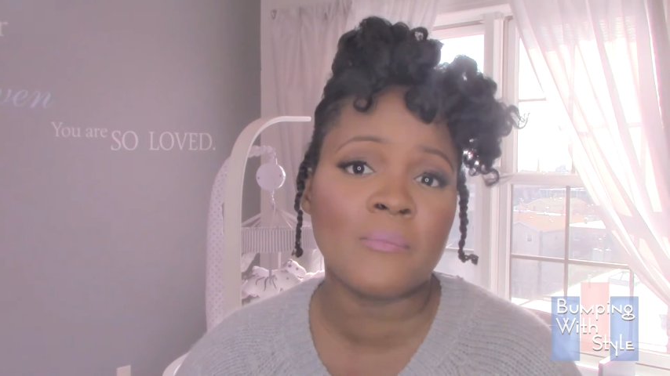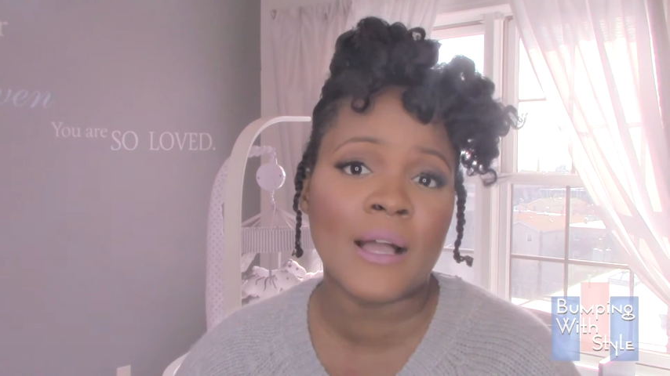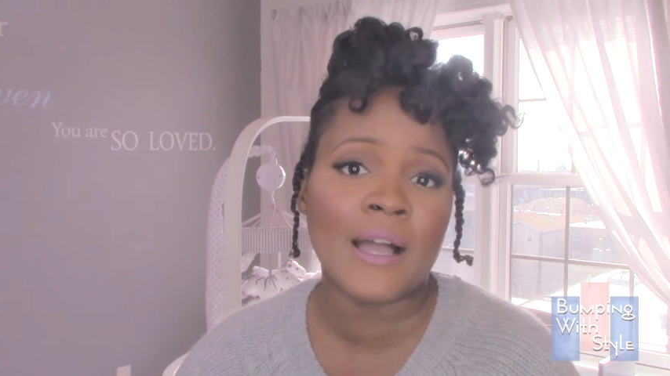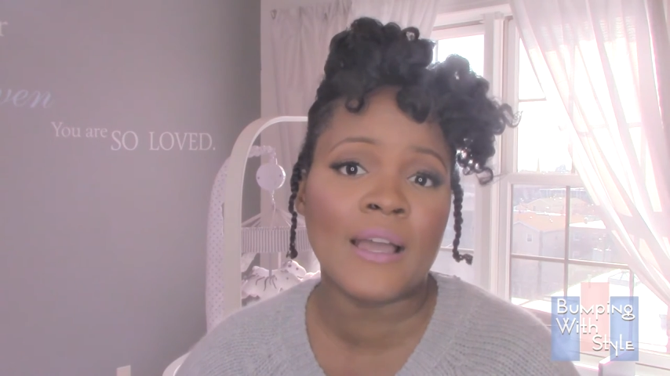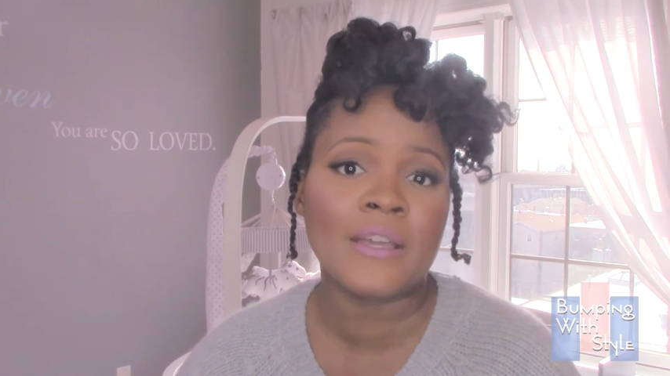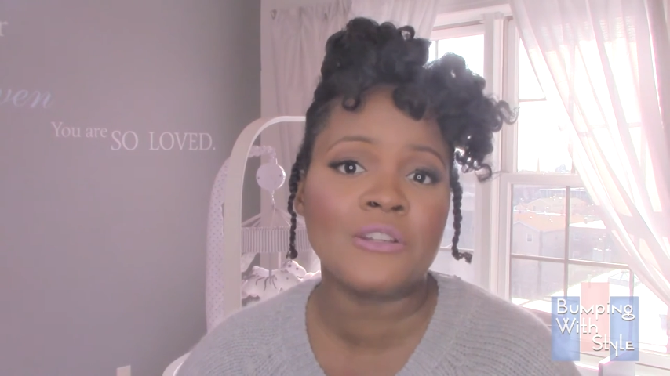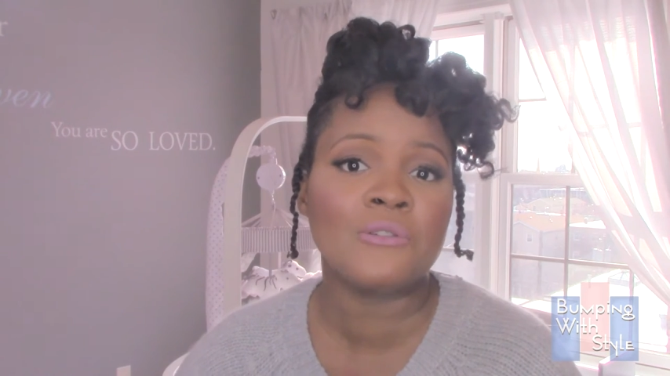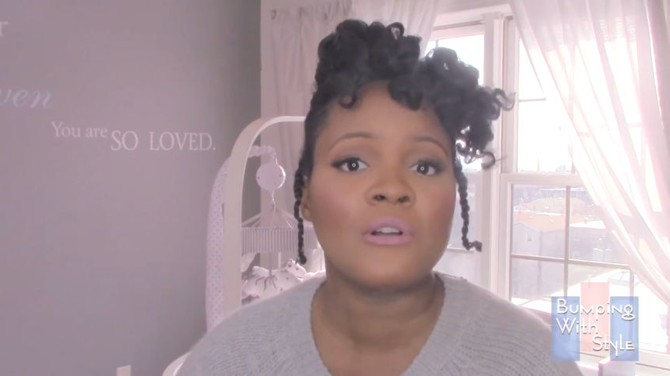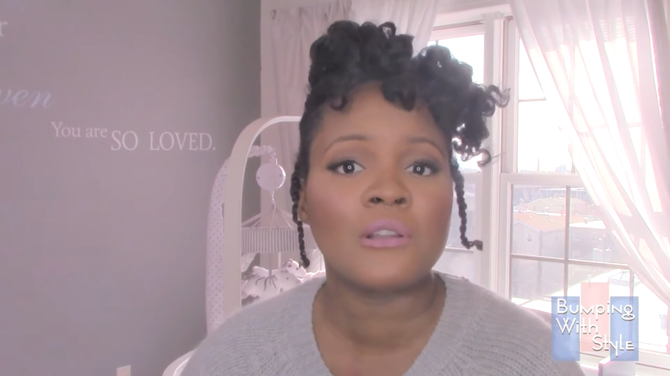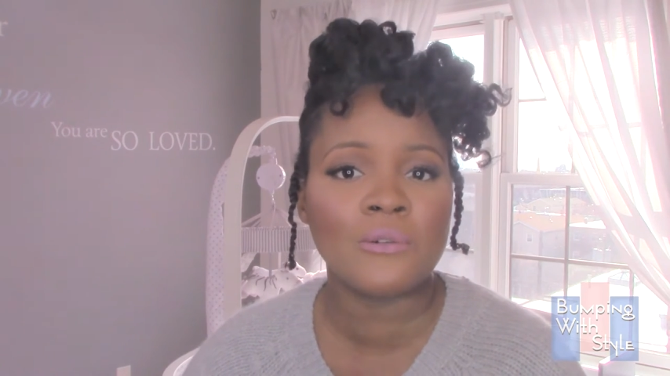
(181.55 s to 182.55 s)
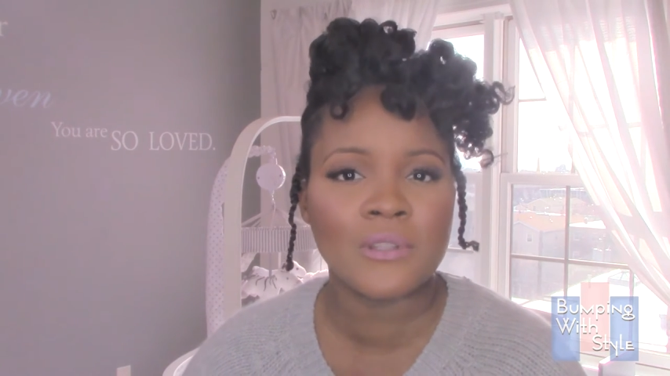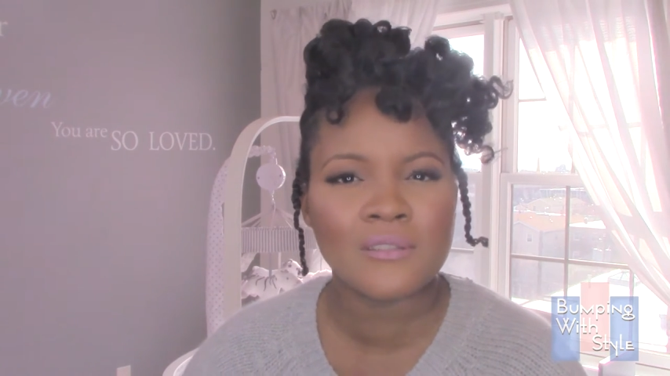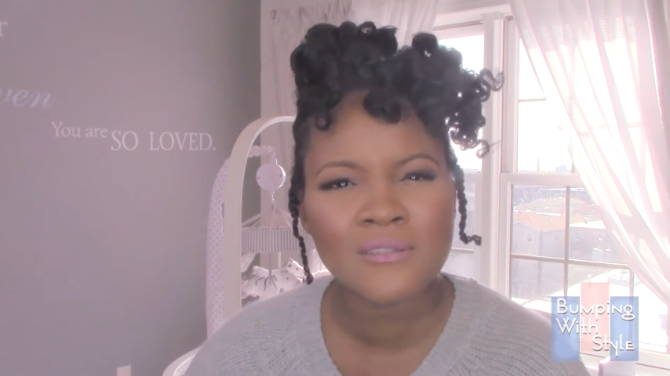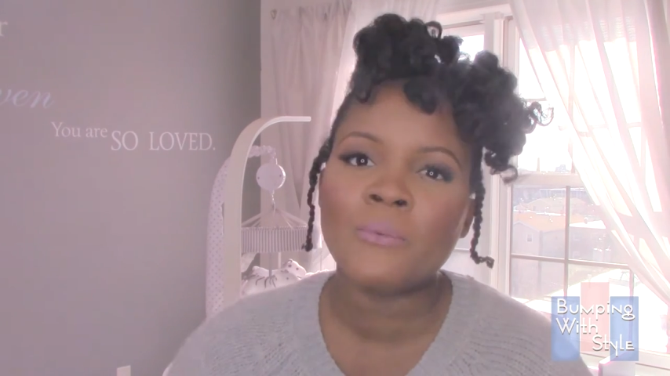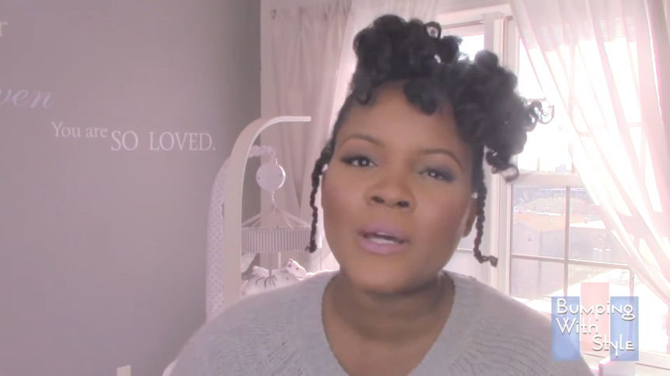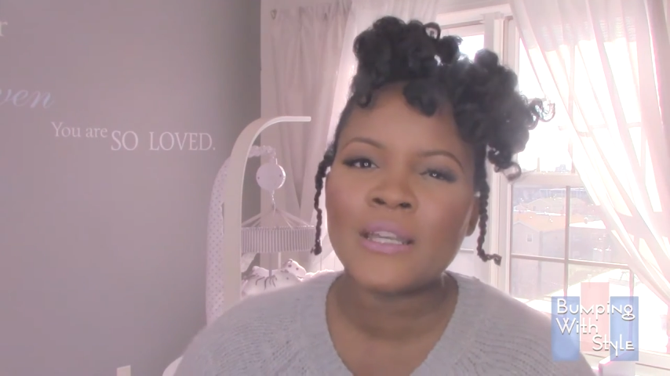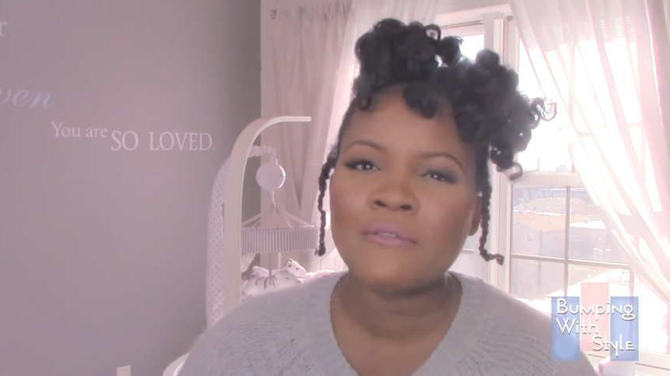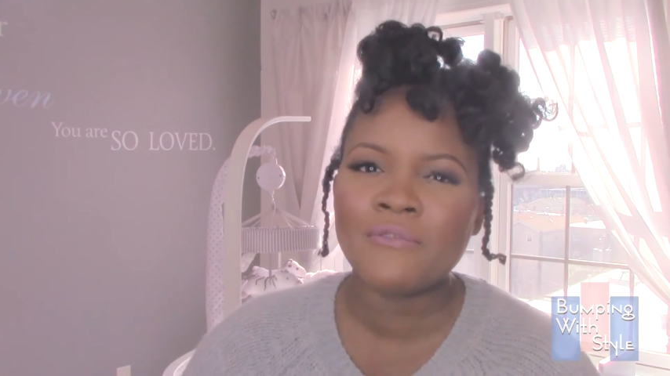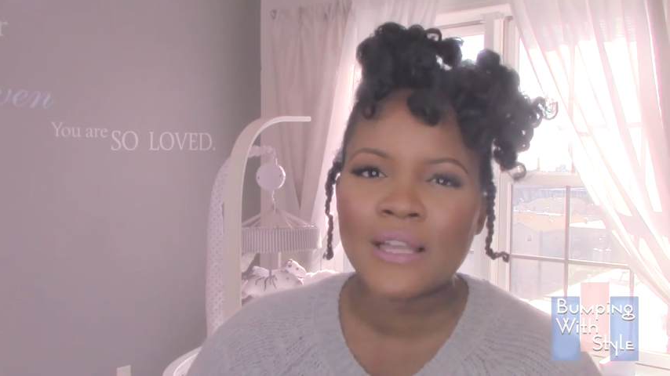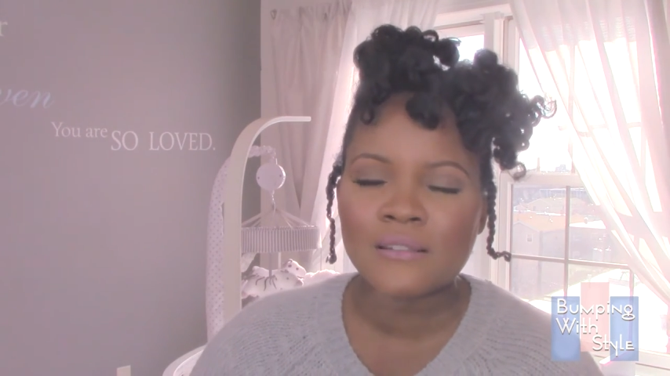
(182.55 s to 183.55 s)
buy new clothing. So you wanna
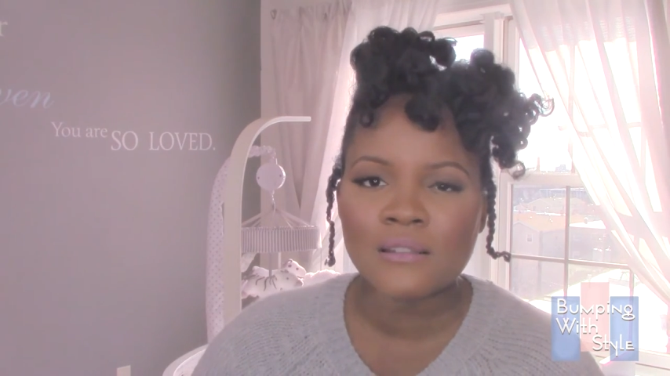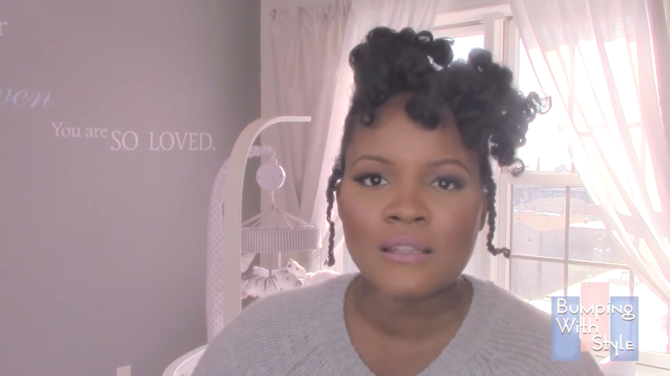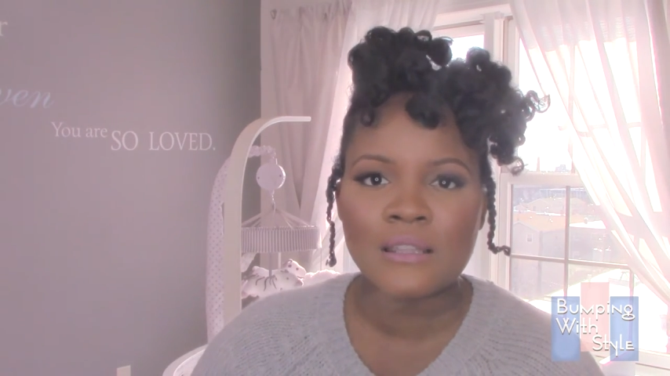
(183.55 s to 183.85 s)
invest in